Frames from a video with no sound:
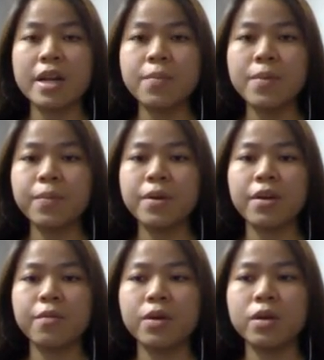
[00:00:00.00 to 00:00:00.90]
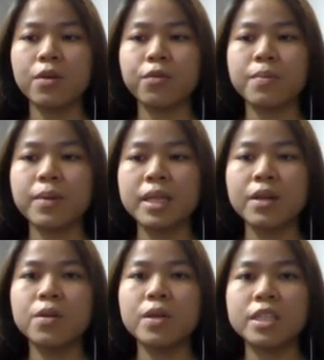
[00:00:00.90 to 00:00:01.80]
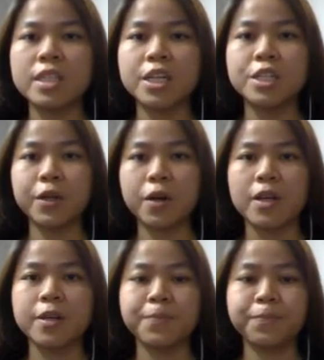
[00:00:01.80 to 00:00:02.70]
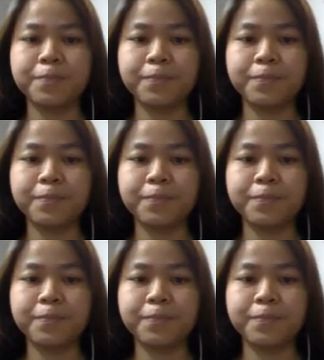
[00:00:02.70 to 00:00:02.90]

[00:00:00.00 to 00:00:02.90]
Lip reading: dynamic behavior of a methanol distillation column.